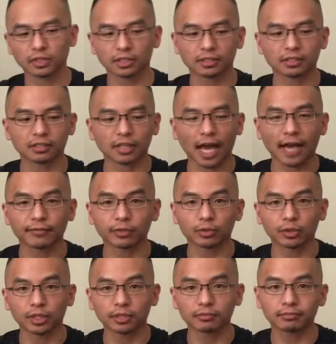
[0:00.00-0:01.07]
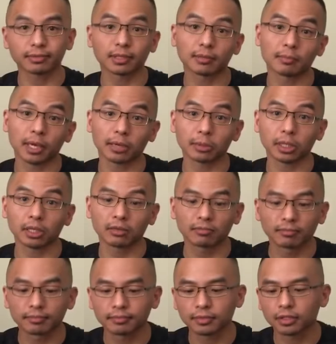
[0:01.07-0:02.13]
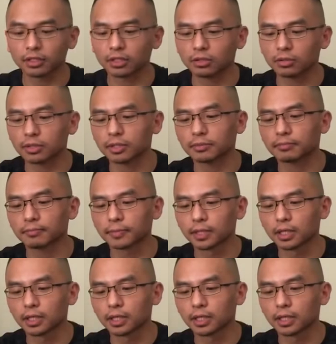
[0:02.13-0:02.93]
staff twin, maybe, you know.